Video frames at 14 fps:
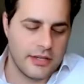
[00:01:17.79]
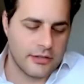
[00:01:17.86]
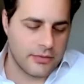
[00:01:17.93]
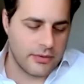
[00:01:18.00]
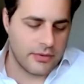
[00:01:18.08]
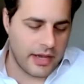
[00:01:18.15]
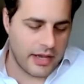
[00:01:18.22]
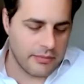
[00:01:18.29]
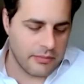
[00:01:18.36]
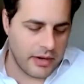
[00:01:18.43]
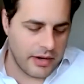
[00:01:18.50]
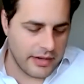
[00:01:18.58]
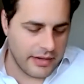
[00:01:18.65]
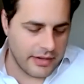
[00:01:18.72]
So I had
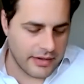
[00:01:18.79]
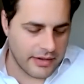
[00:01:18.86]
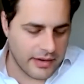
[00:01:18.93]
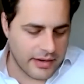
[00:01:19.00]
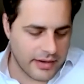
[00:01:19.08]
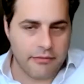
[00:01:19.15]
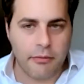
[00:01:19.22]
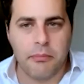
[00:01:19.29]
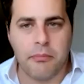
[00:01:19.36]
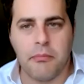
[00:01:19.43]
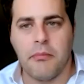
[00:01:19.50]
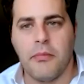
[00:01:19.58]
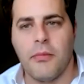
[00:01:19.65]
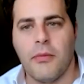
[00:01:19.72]
my kind of
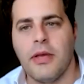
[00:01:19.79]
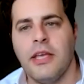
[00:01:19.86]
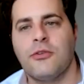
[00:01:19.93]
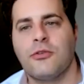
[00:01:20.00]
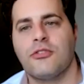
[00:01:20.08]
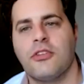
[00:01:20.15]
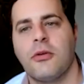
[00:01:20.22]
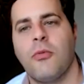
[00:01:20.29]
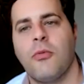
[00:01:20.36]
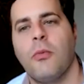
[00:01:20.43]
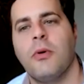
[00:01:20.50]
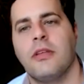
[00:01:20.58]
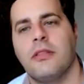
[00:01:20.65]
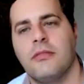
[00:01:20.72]
interesting
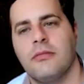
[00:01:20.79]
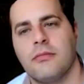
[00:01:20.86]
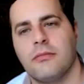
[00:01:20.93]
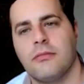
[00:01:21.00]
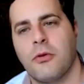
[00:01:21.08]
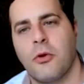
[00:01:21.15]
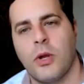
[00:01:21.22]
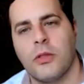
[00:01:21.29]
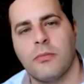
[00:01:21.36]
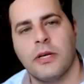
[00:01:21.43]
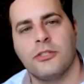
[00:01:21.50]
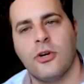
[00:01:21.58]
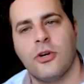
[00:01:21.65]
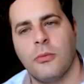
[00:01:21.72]
moment and quit
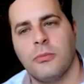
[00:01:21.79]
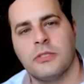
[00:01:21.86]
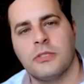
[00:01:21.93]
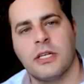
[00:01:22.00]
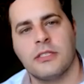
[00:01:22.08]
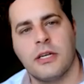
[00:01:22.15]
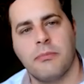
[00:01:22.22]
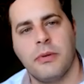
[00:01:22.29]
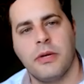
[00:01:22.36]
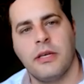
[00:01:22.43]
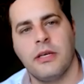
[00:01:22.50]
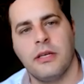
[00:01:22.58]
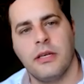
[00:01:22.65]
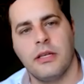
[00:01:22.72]
my job, set up
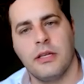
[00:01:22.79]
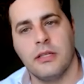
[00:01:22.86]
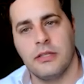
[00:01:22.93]
a